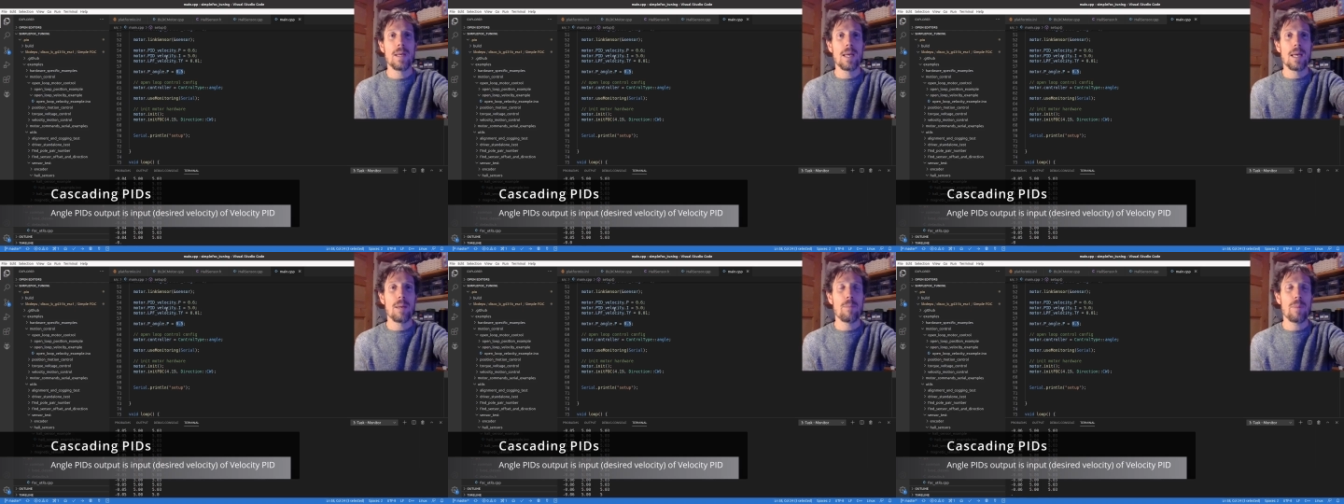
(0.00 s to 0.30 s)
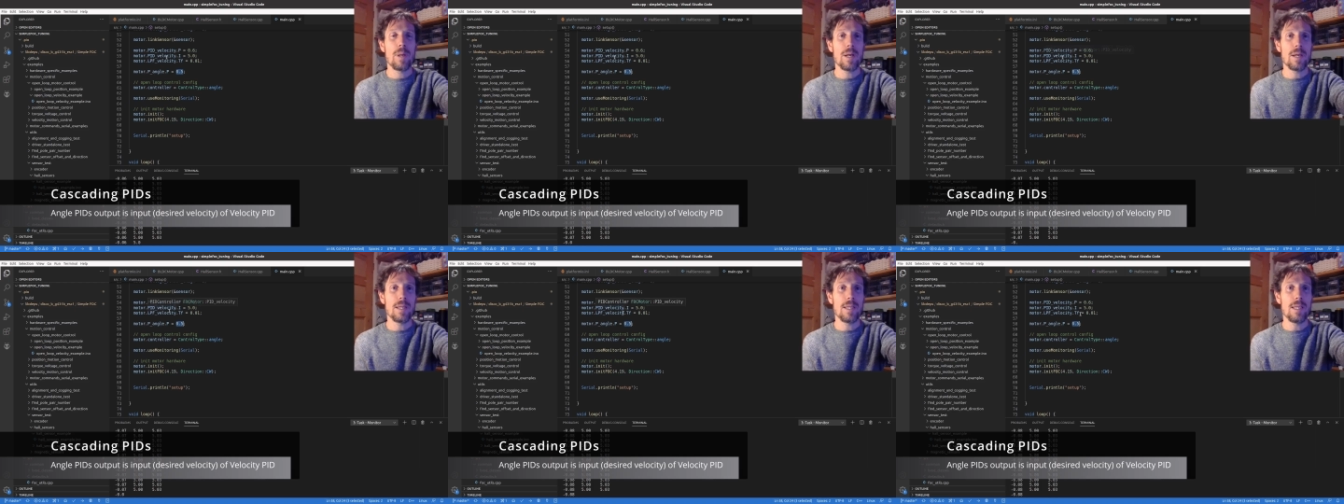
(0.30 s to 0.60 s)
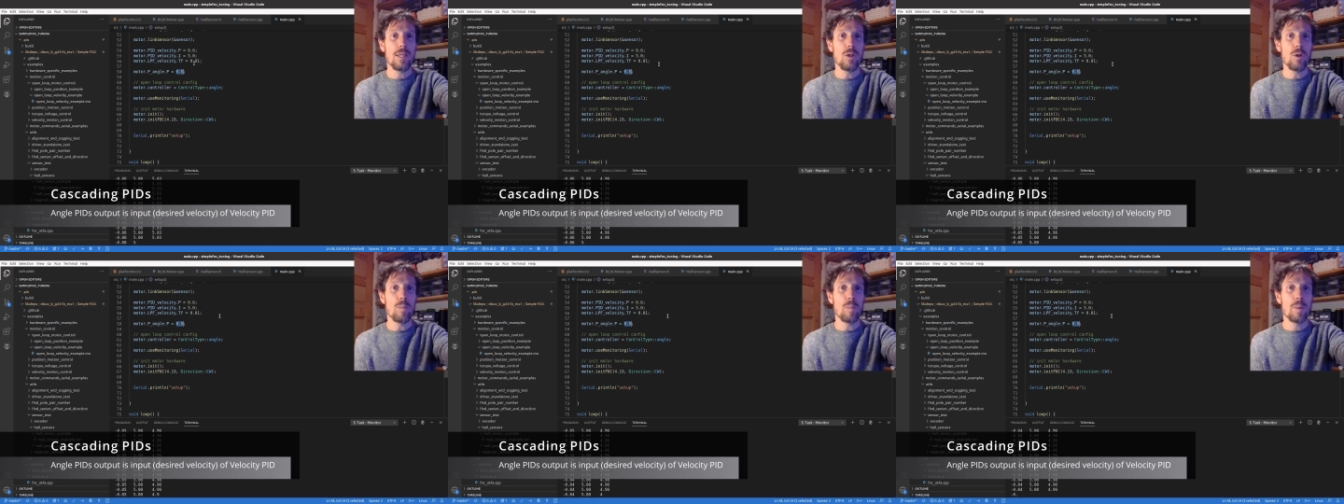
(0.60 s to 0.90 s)
PID
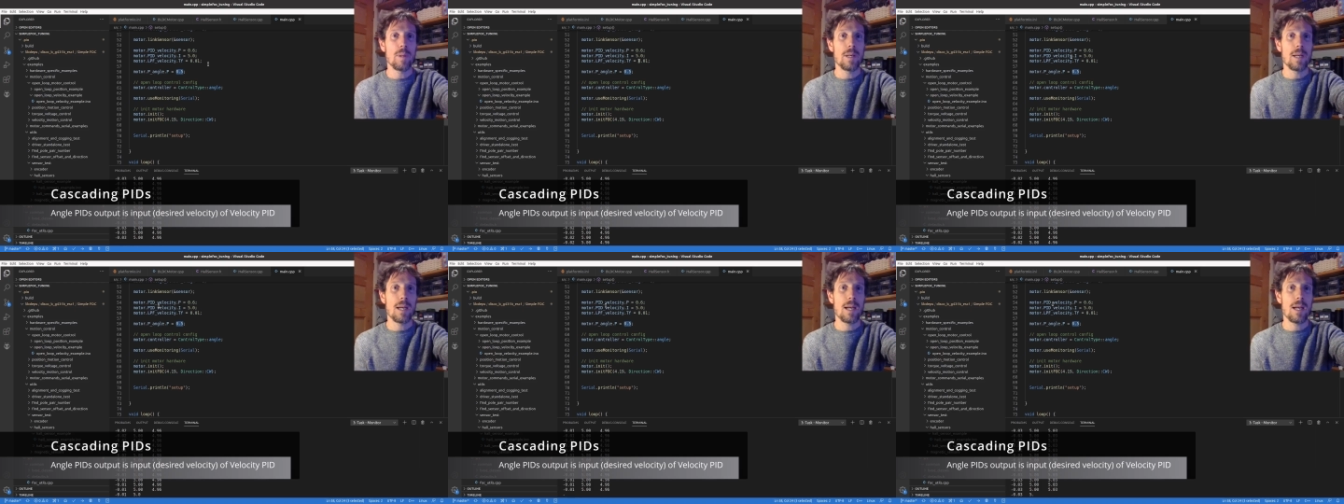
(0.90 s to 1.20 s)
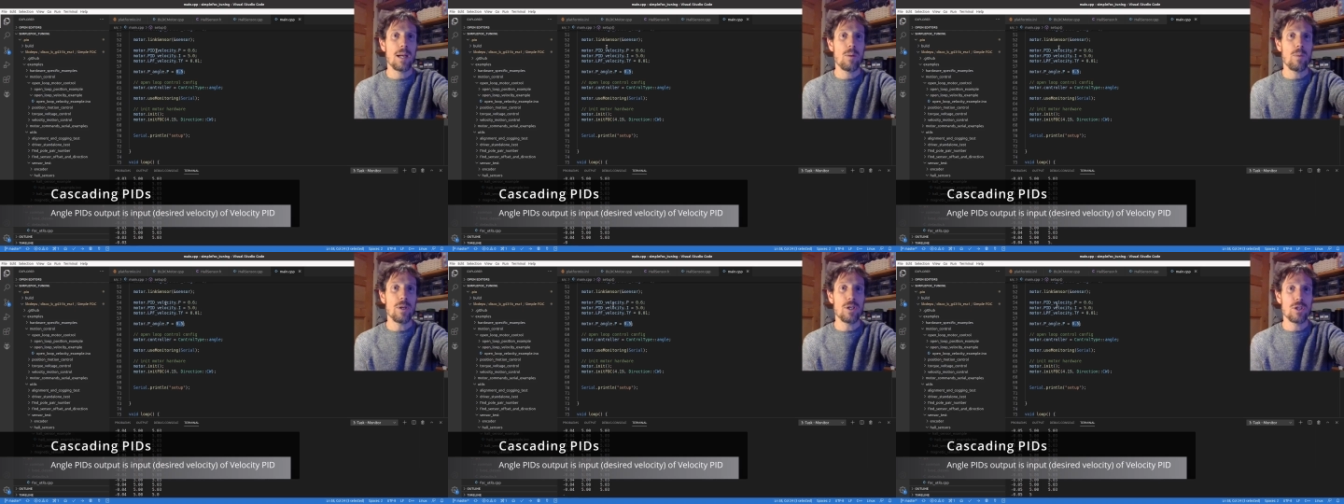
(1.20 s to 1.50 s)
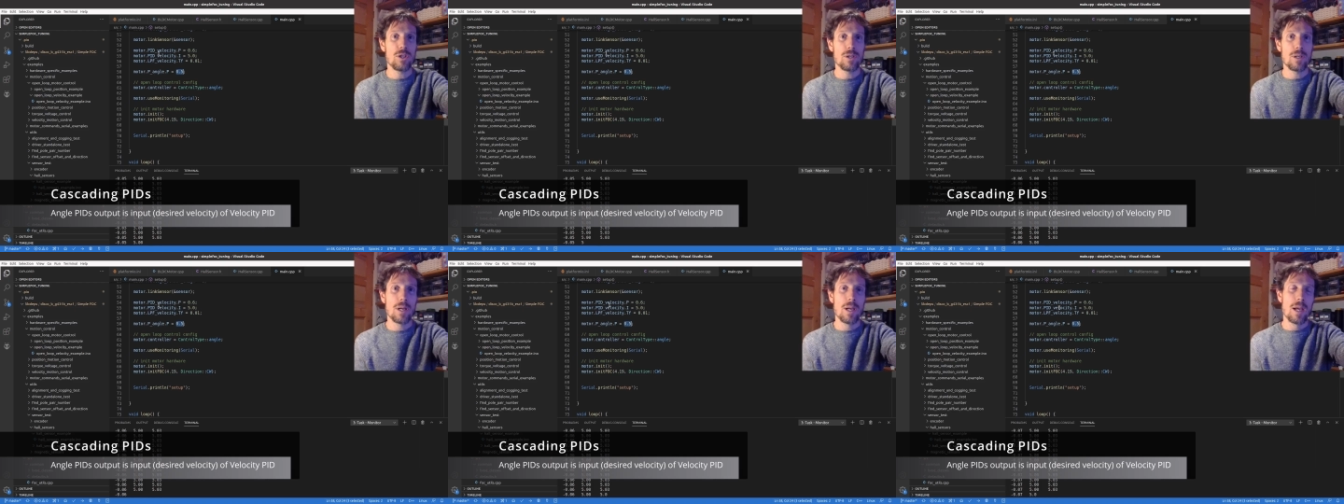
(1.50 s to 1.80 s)
loop, uh,
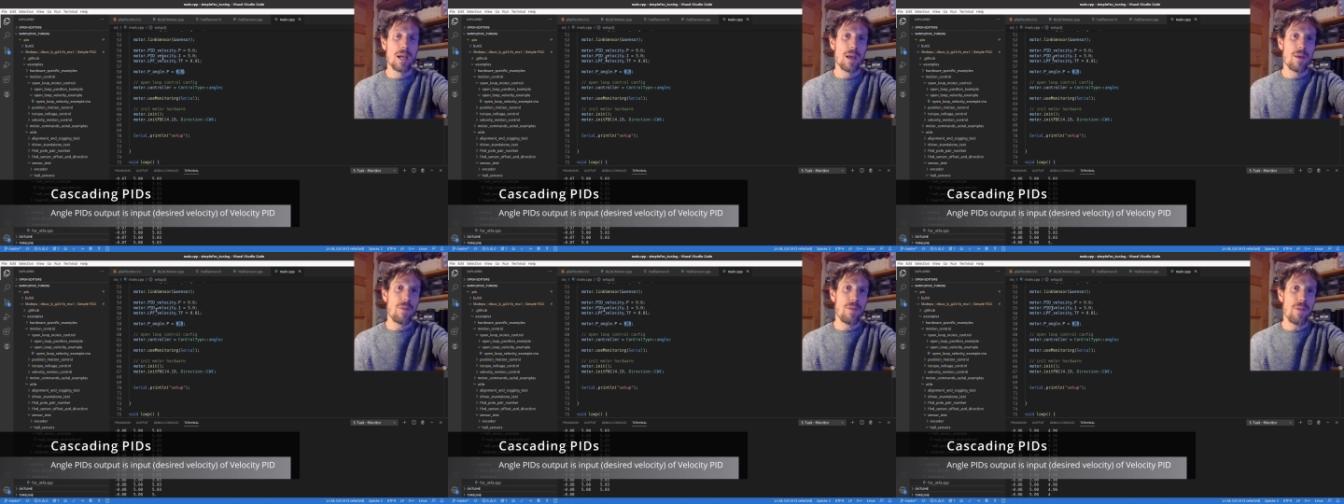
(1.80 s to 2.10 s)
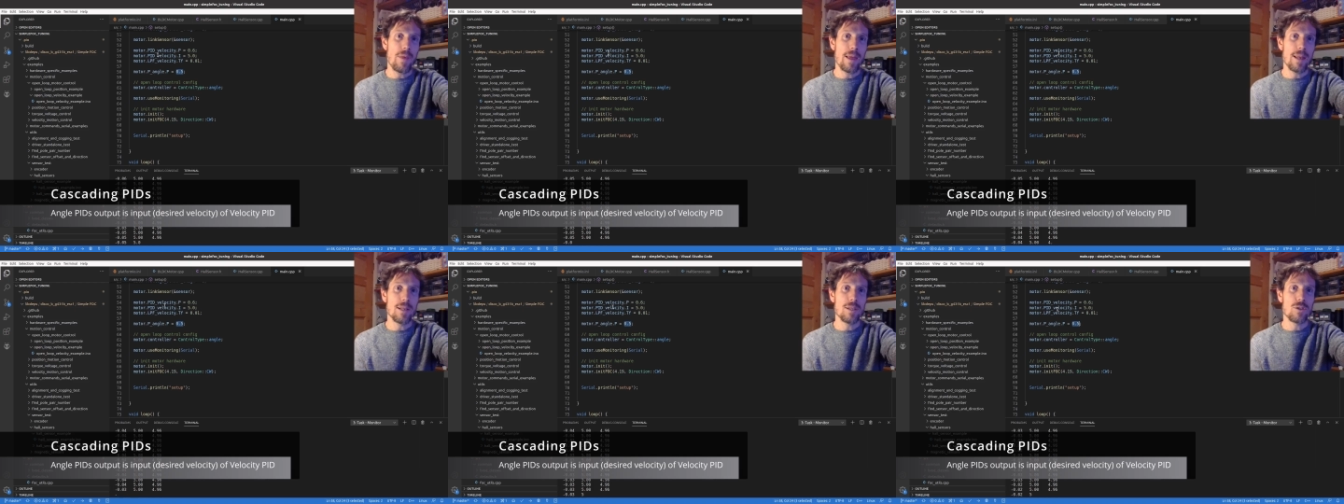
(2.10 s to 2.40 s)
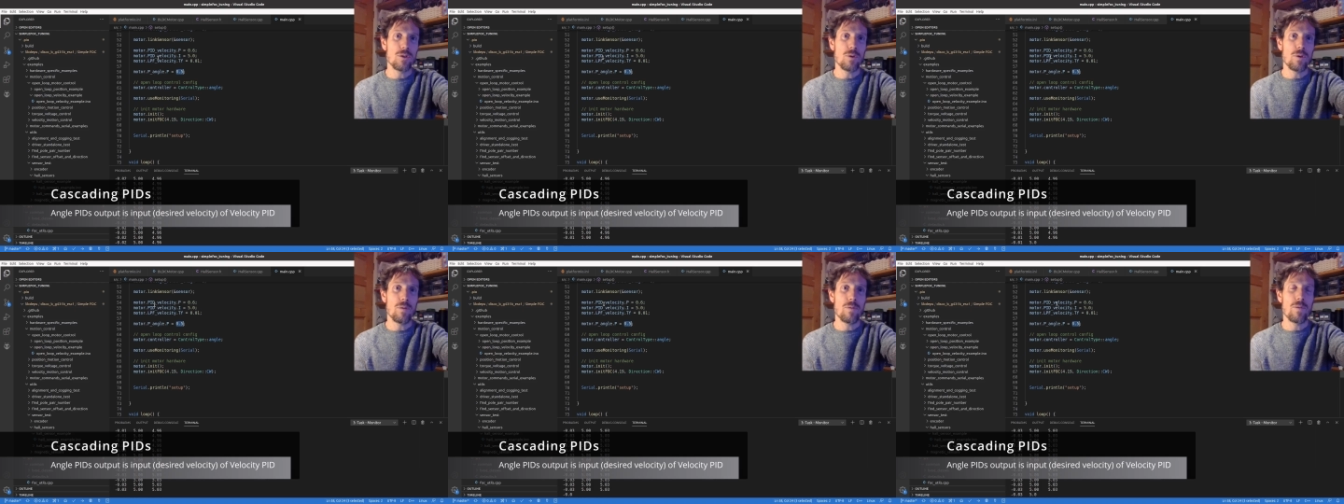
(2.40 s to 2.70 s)
which then
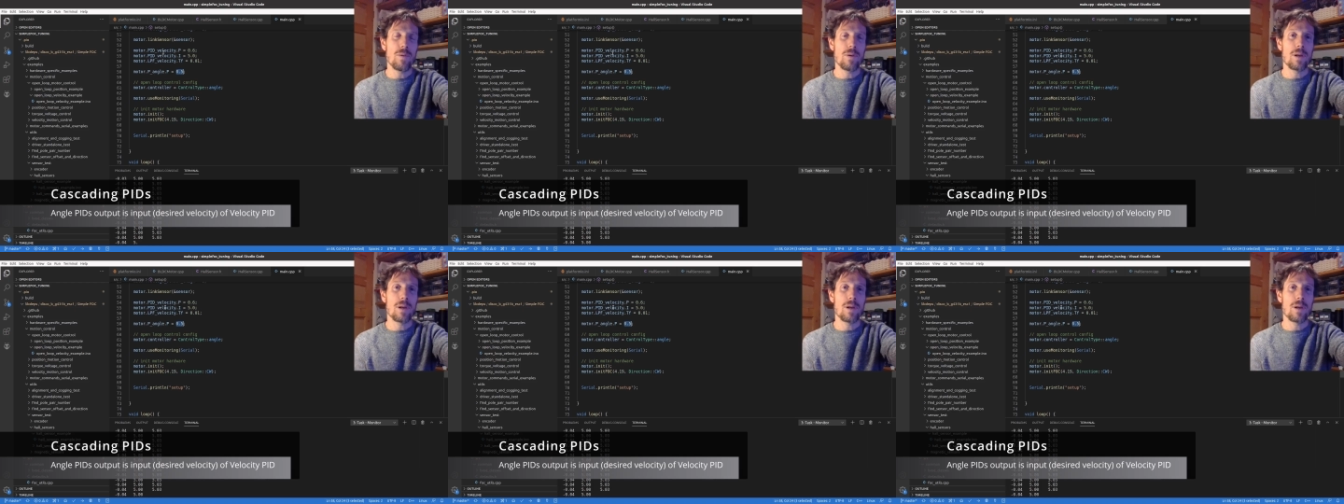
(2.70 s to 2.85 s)
sort of